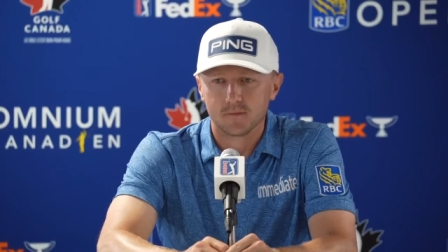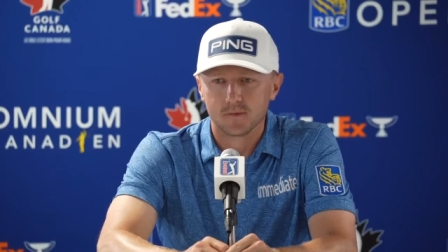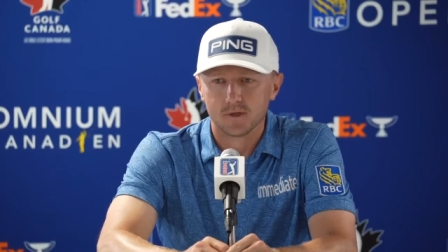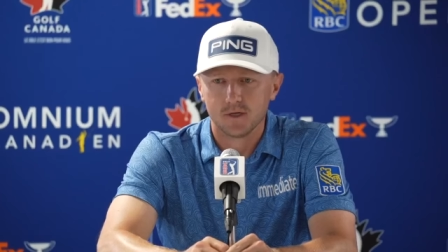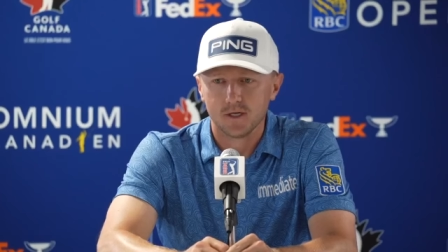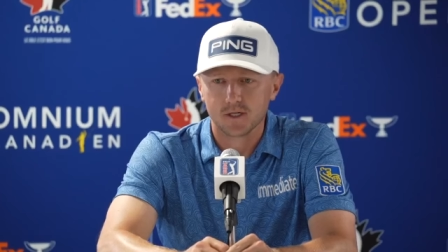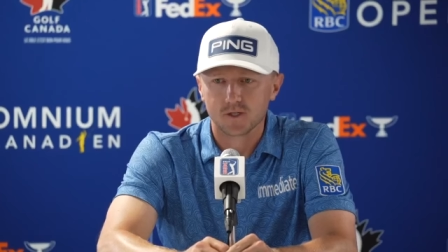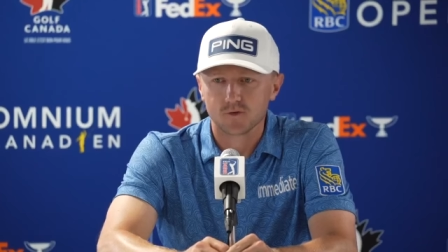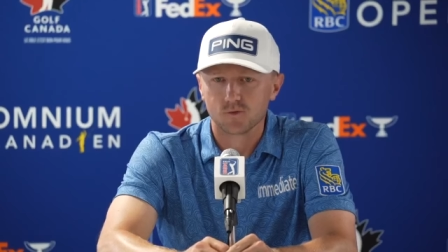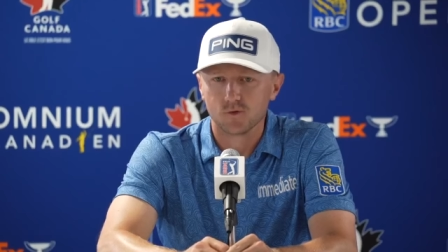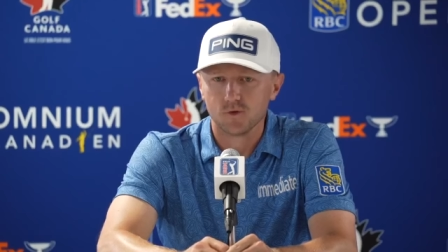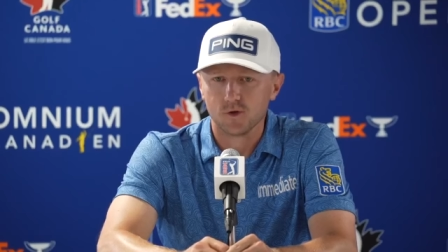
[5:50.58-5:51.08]

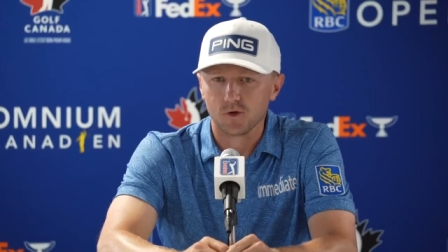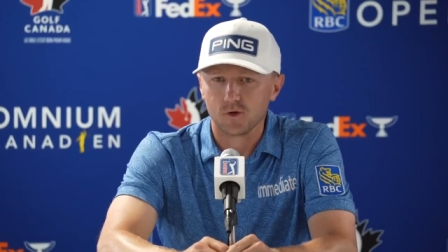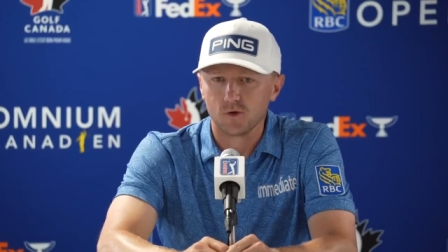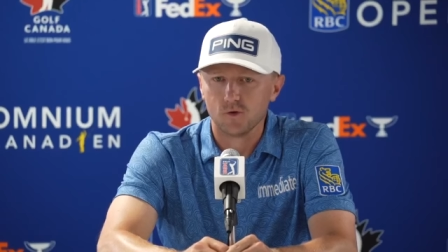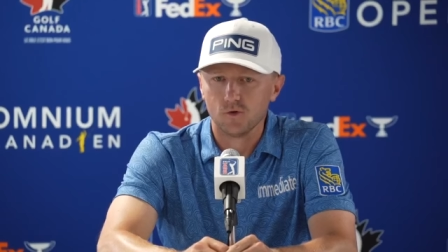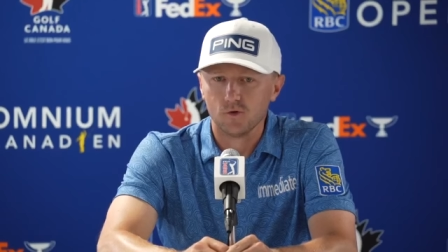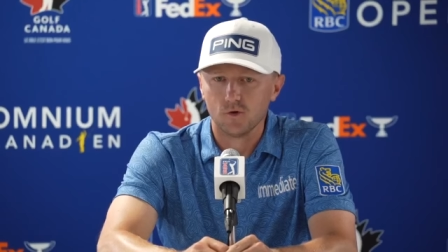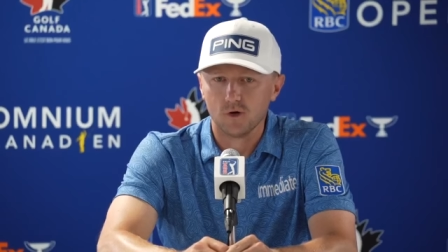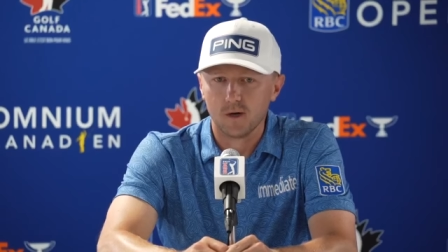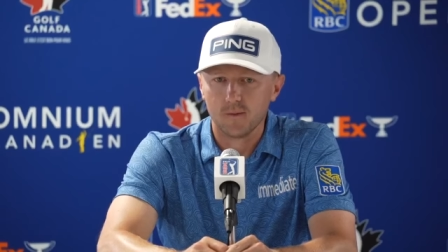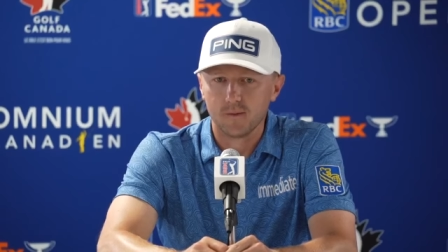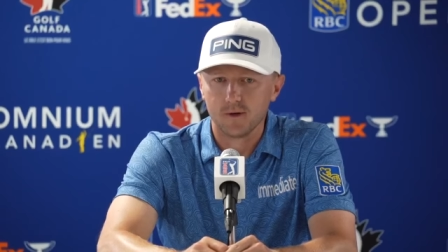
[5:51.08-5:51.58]
it's really
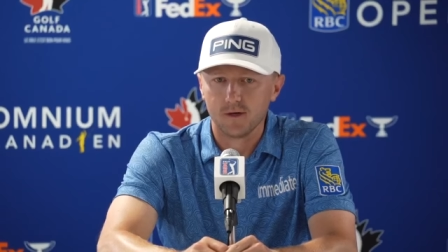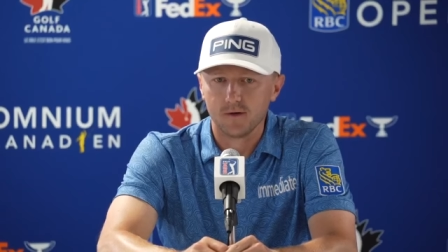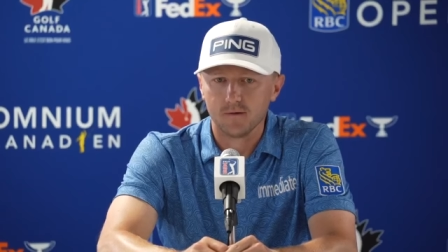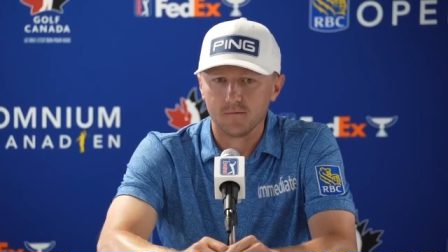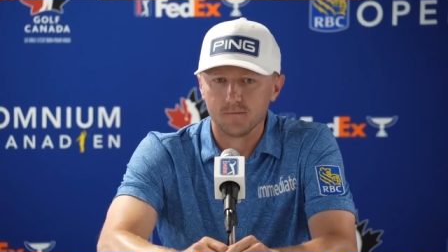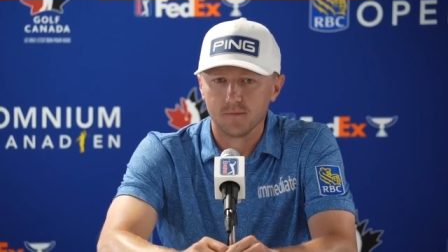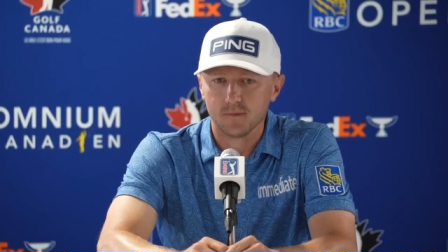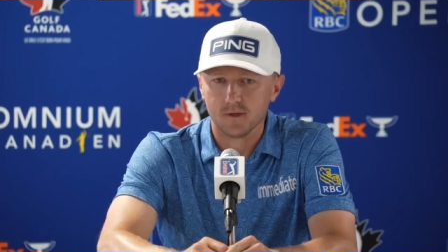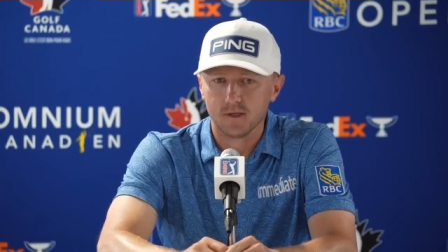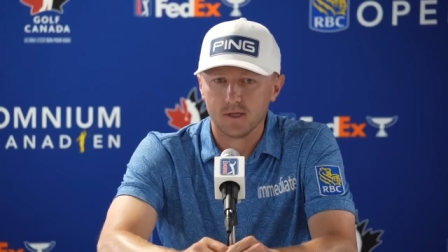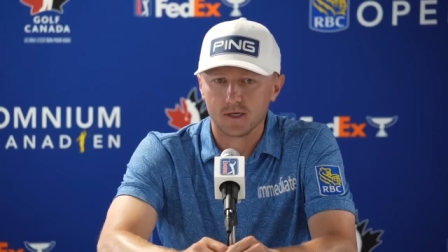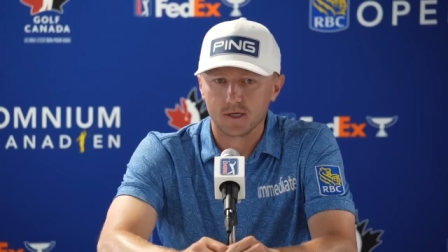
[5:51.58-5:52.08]
cool. I mean,
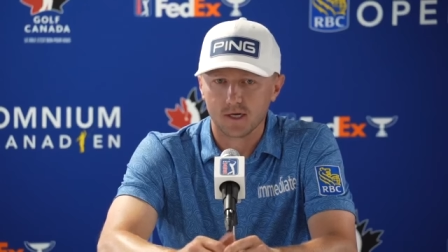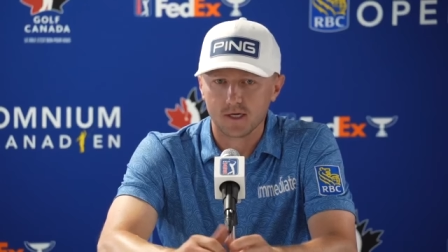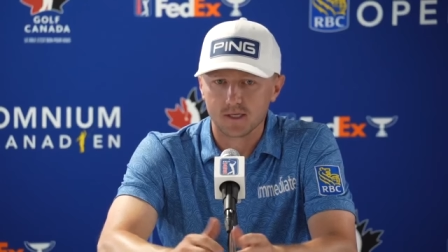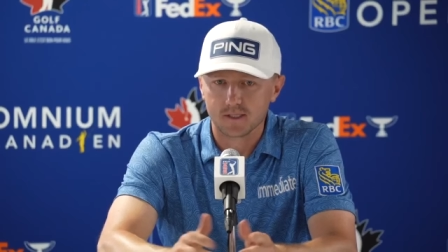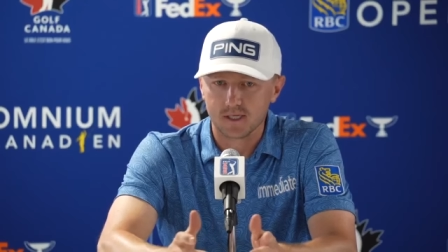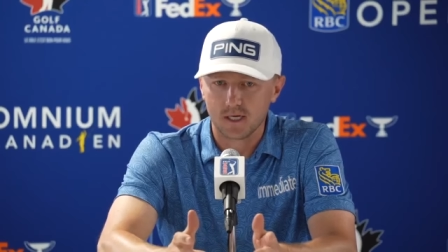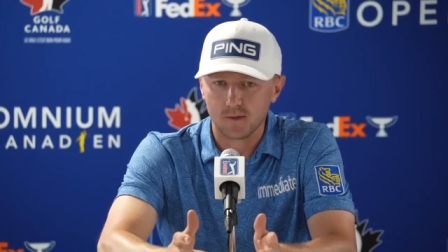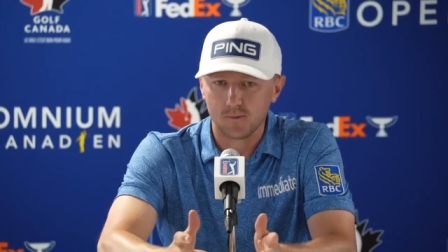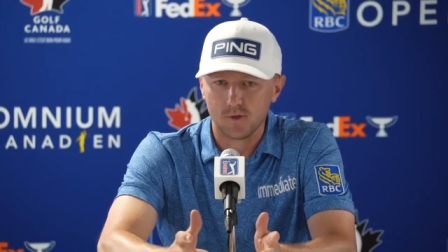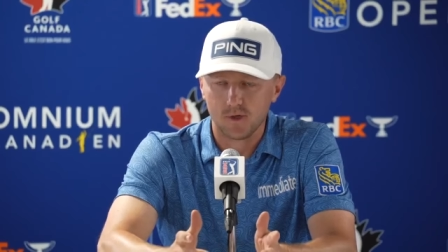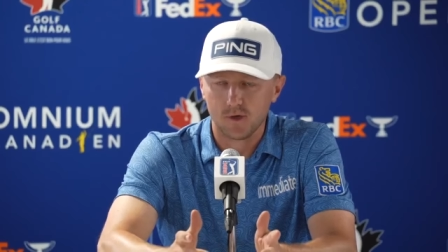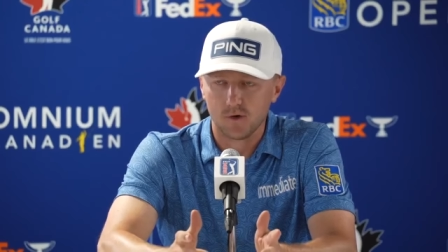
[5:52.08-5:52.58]
like I
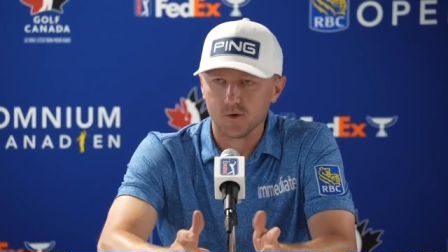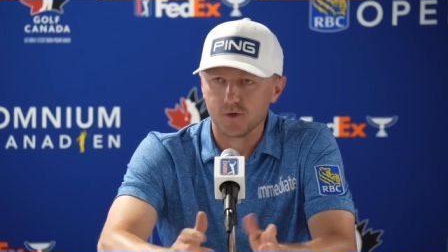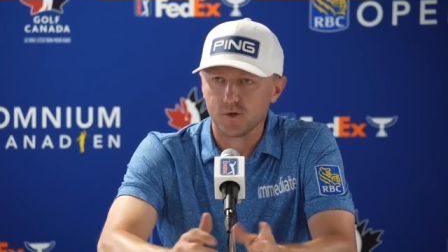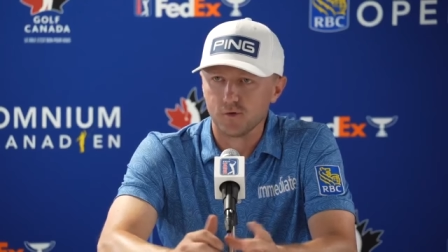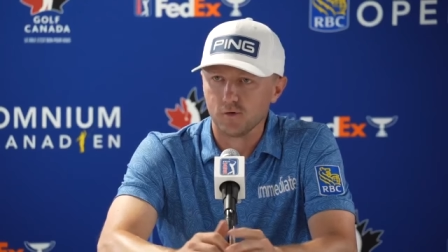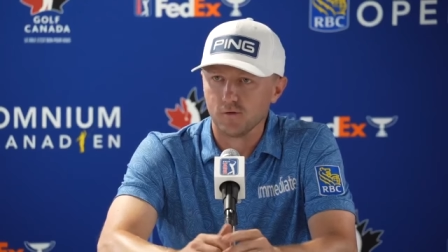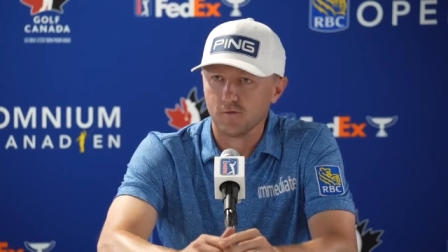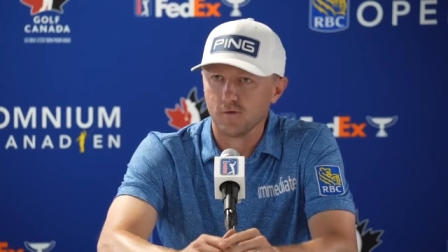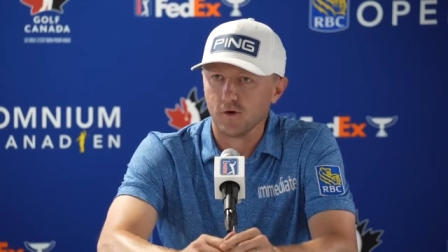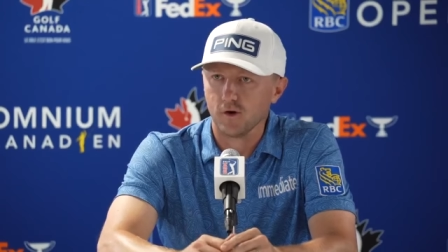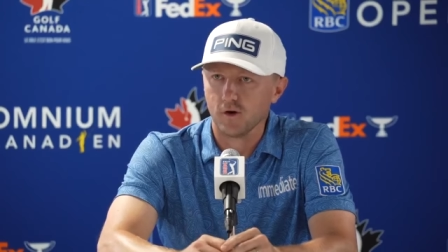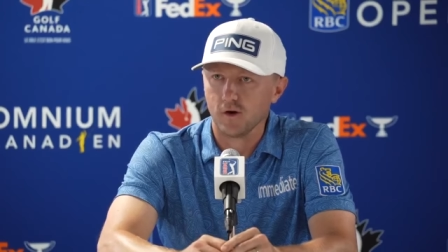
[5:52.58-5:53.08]
said, we don't
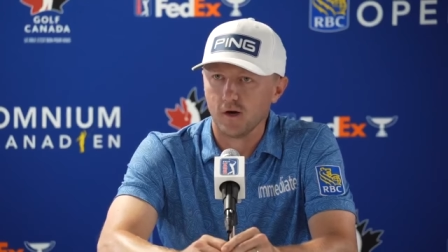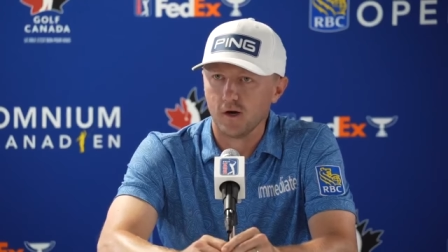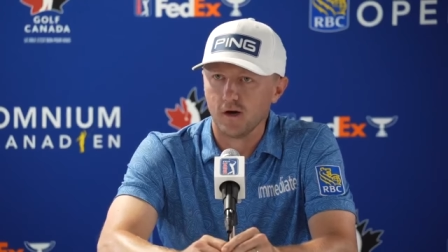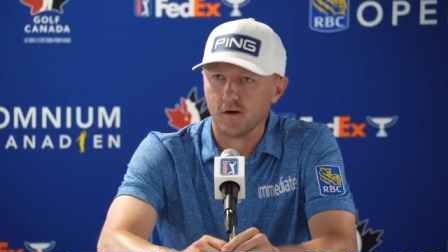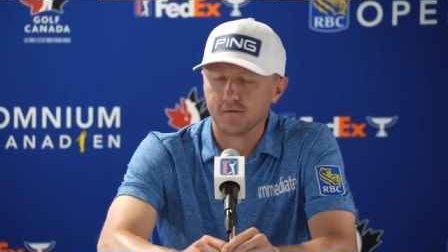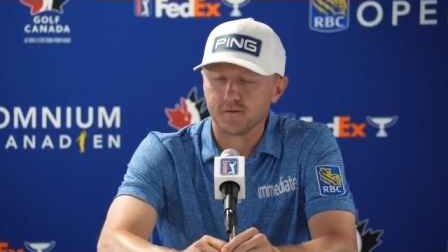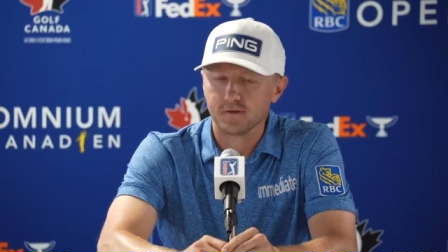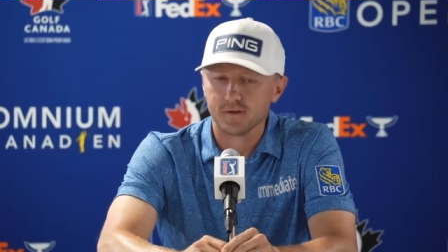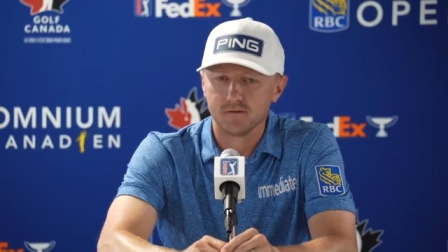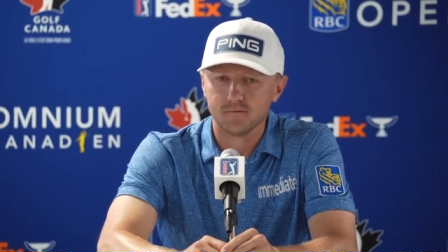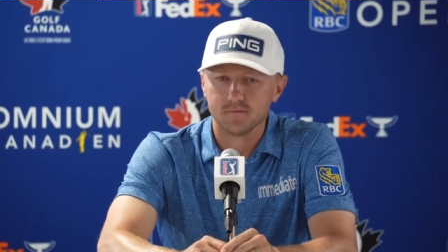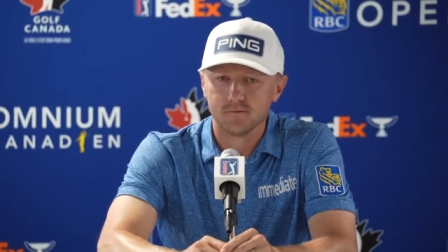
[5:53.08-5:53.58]
do it very
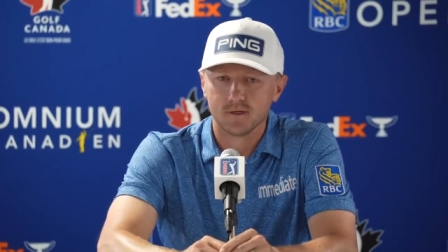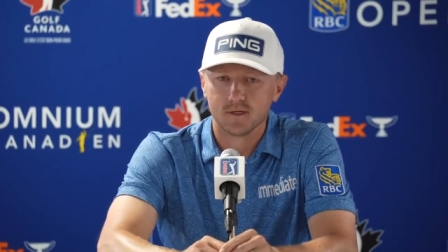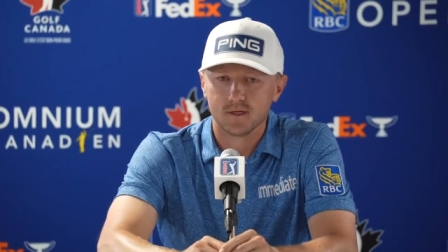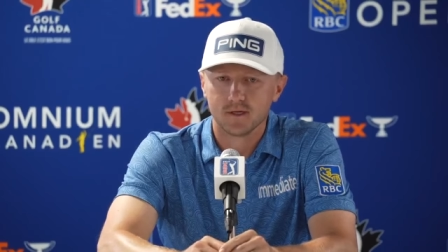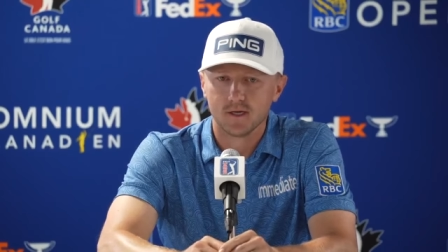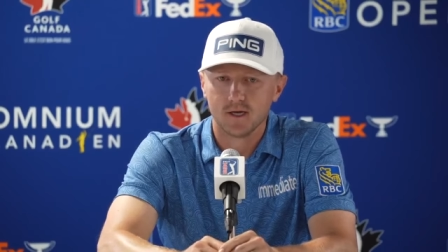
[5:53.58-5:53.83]
often.